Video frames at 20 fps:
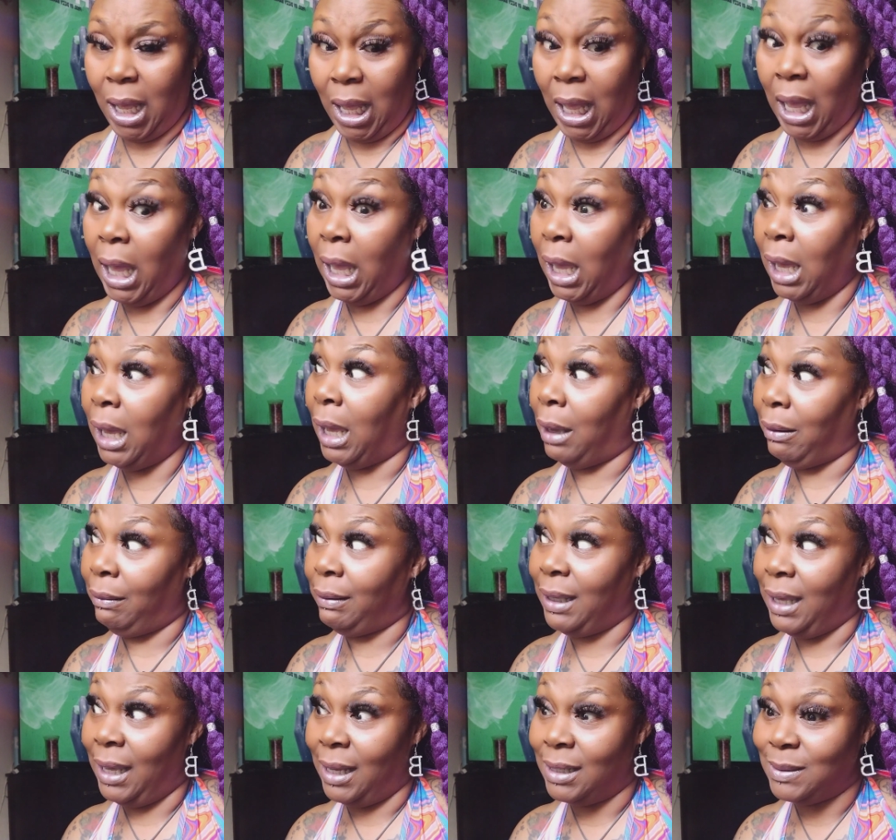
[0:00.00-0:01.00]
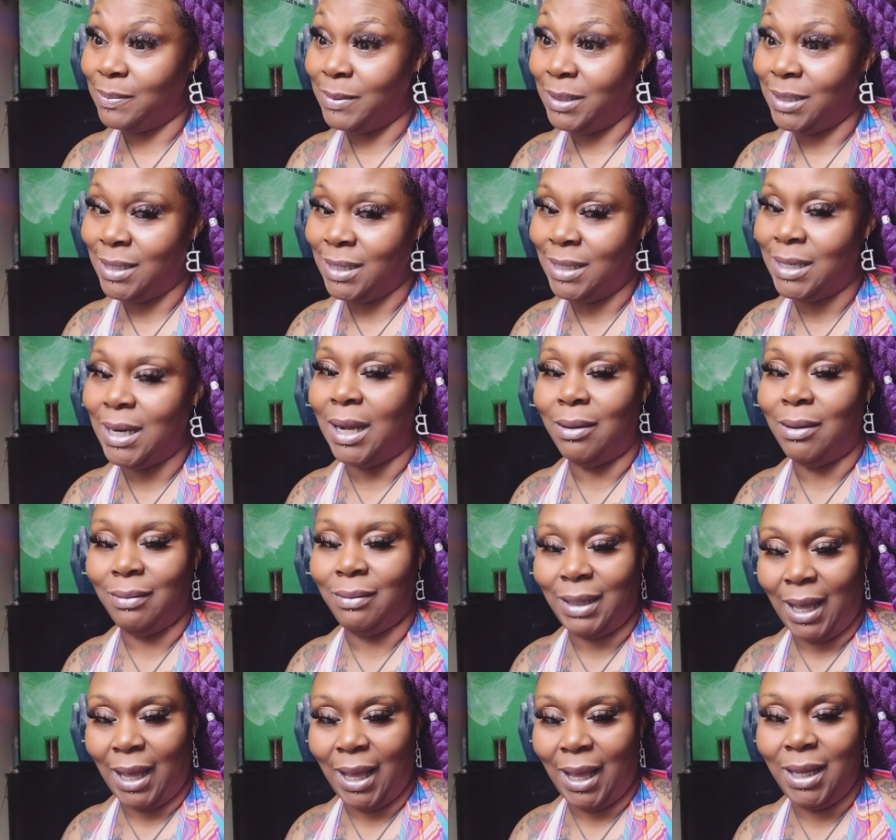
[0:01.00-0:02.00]
Uh, uh, oh yeah, spirit.
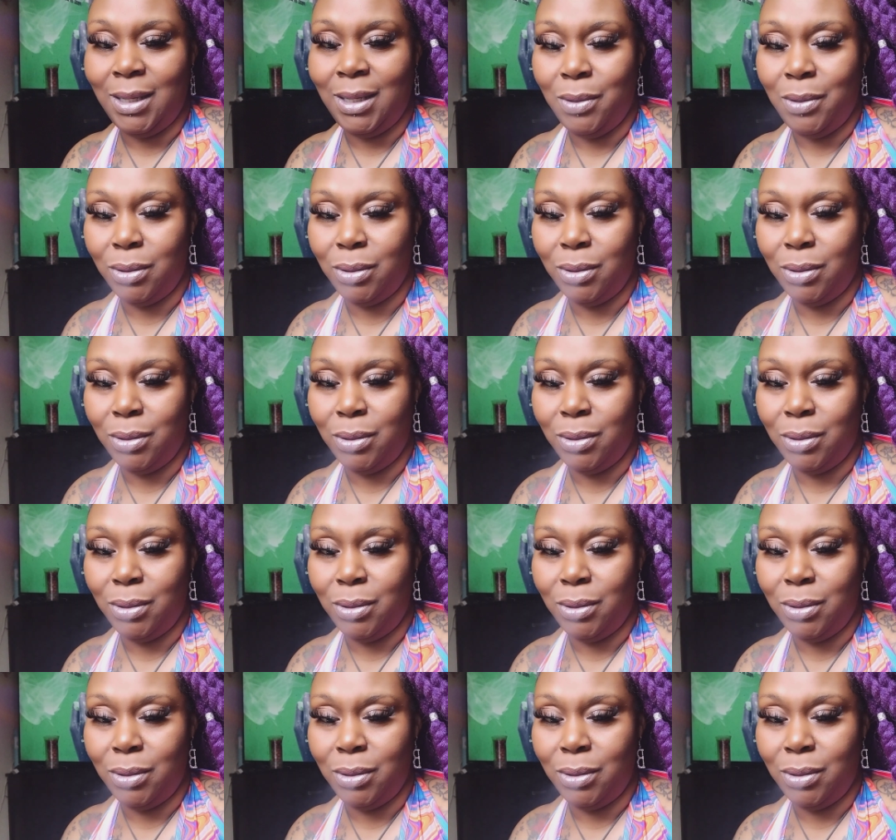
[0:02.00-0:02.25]
Okay.